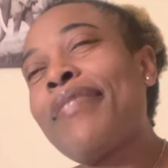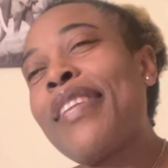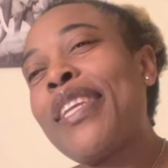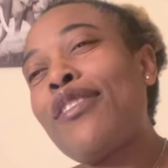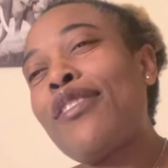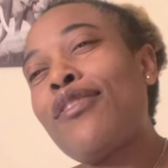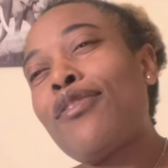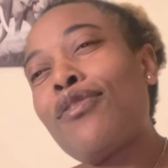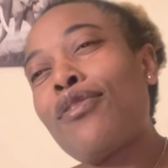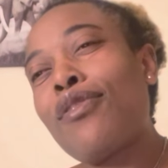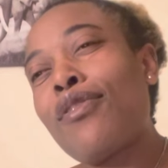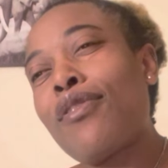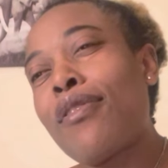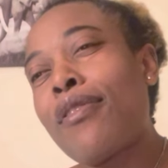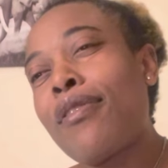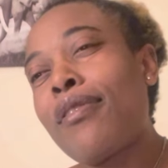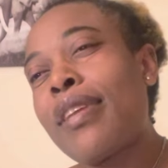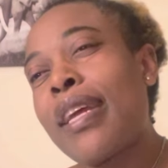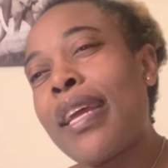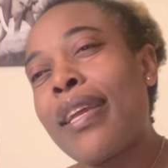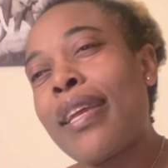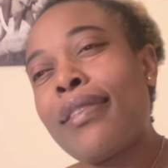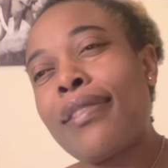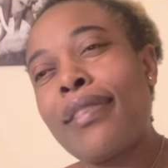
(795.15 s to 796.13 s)
It's
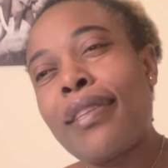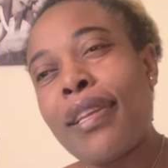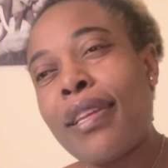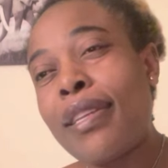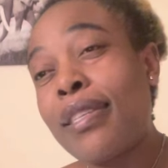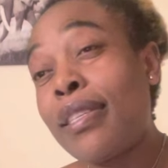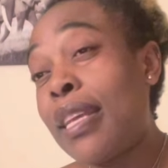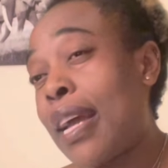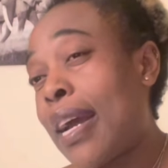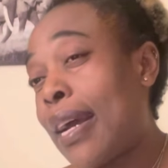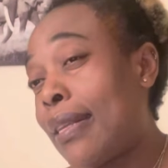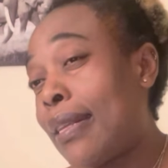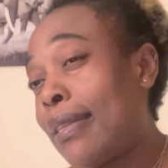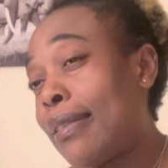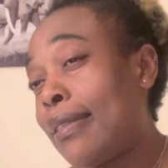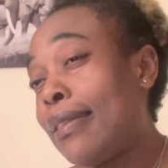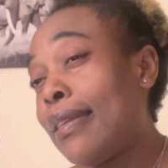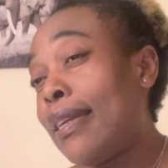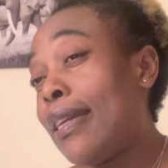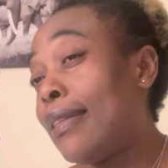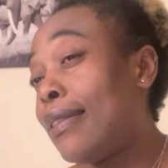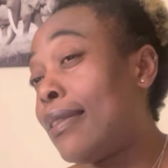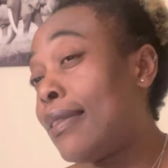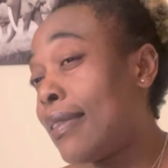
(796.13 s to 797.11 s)
not as easy as
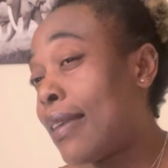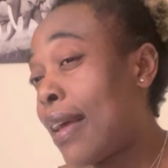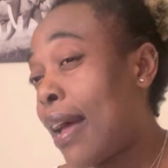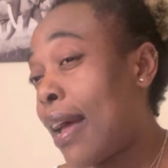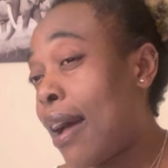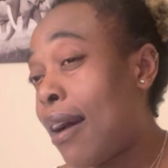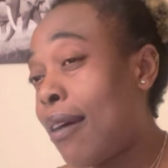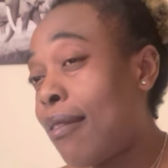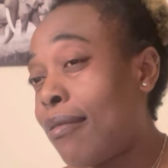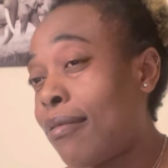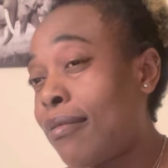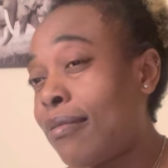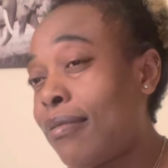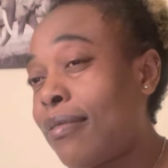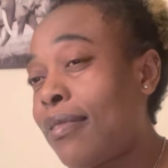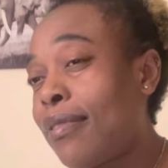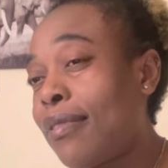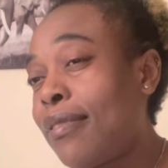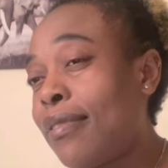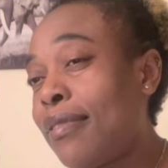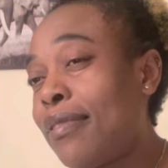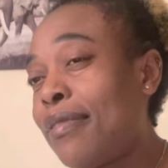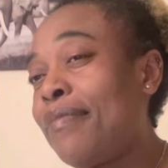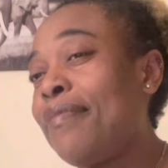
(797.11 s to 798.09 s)
it
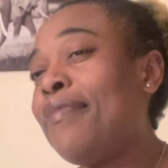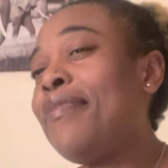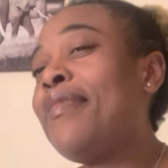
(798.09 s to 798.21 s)
sounds.